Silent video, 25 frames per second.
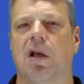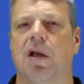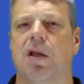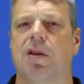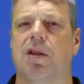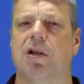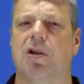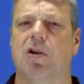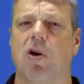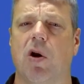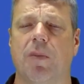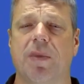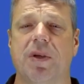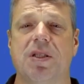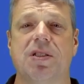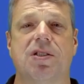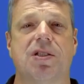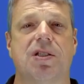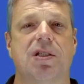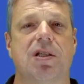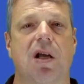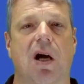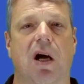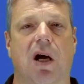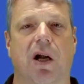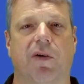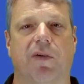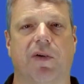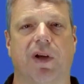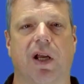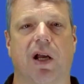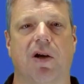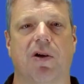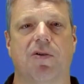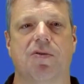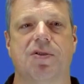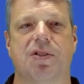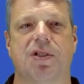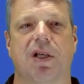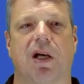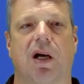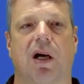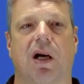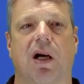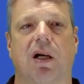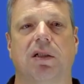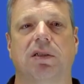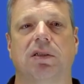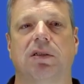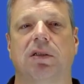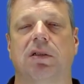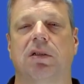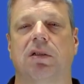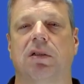The common scenarios are